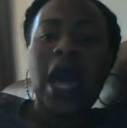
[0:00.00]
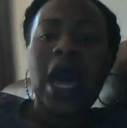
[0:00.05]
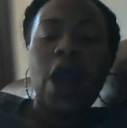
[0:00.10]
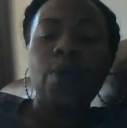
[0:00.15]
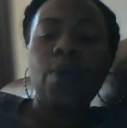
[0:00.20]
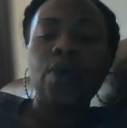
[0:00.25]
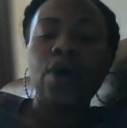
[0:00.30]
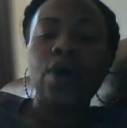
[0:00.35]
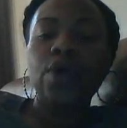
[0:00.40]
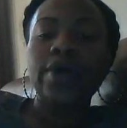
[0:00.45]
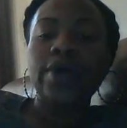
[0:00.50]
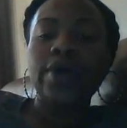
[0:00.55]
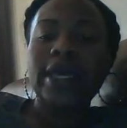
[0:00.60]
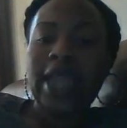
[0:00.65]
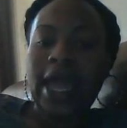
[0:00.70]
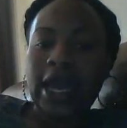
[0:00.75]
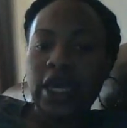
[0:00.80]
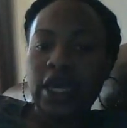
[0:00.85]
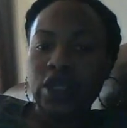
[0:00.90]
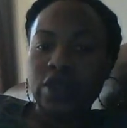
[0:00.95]
I would go get
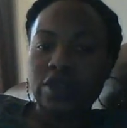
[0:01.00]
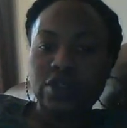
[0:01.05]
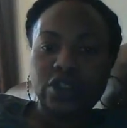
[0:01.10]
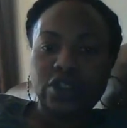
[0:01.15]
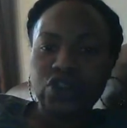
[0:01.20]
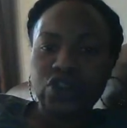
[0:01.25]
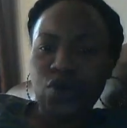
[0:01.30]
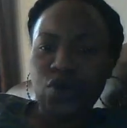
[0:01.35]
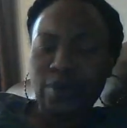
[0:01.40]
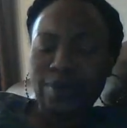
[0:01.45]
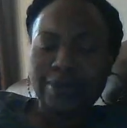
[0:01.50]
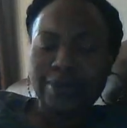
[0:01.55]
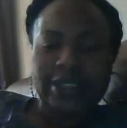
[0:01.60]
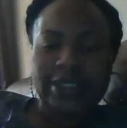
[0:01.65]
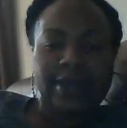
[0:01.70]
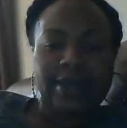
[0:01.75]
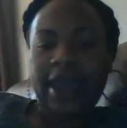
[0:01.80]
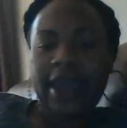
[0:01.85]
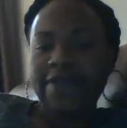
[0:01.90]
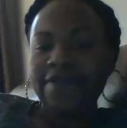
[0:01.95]
like a little scoop. So
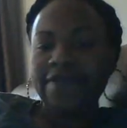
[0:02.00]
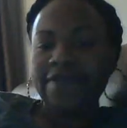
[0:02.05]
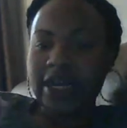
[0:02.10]
I'm like,